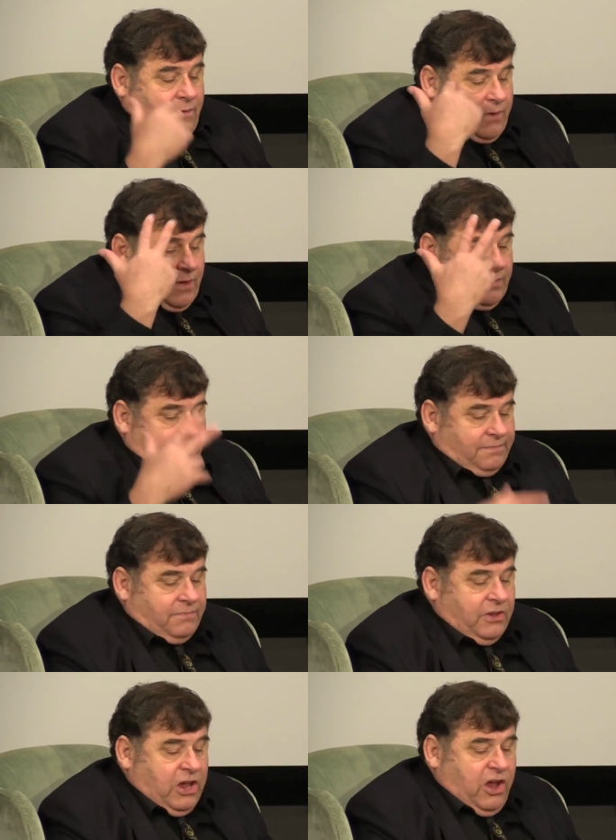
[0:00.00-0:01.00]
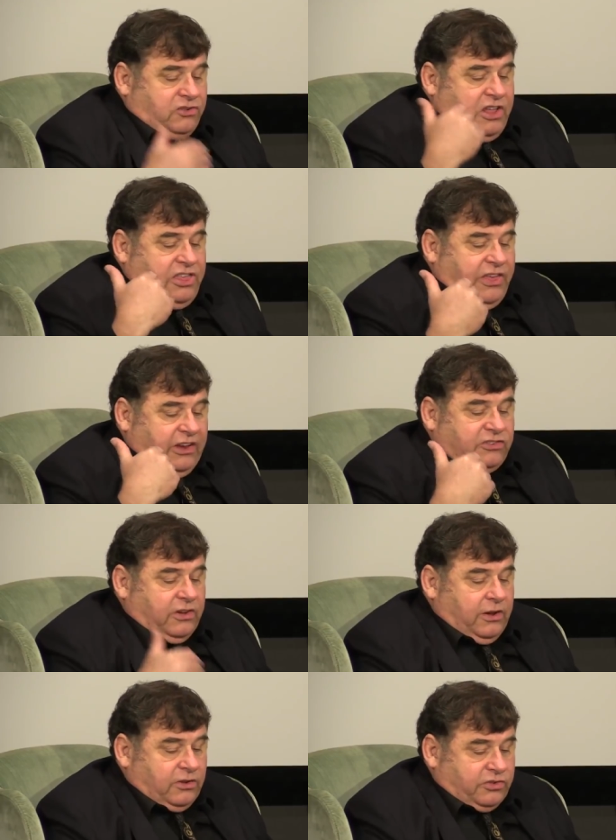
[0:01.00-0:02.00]
Well, she thinks
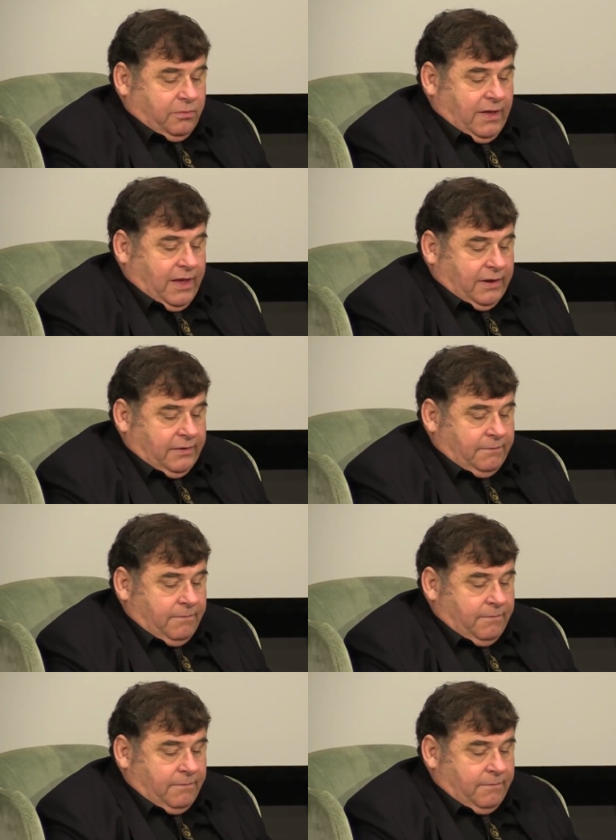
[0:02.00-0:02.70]
she hears from God,